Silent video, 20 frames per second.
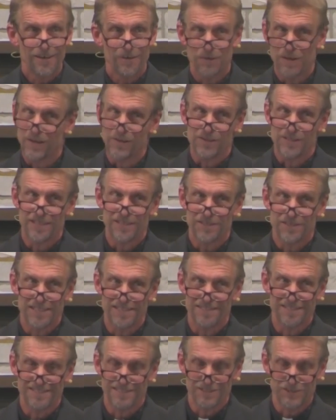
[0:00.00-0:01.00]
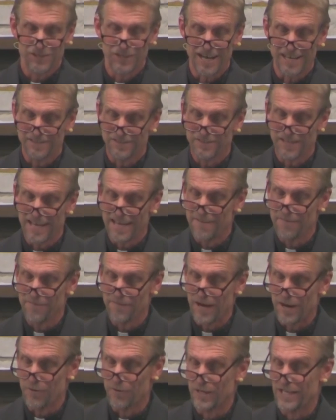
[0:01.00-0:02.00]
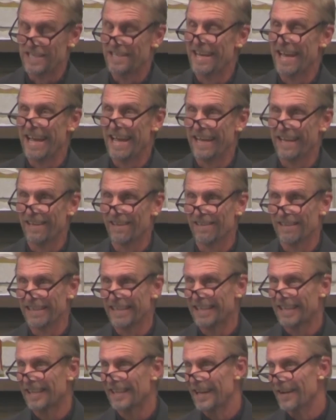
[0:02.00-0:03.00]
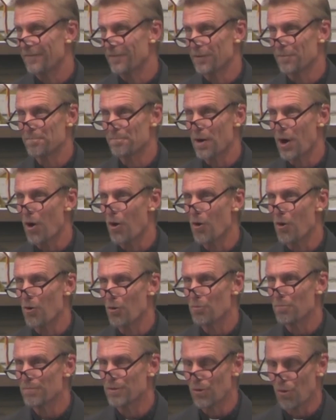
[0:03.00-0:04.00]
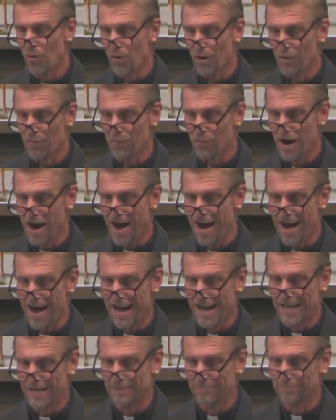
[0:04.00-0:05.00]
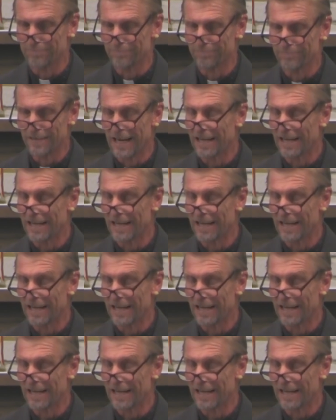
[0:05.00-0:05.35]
Well, this isn't just a fairy tale, a clever poem or rhyme.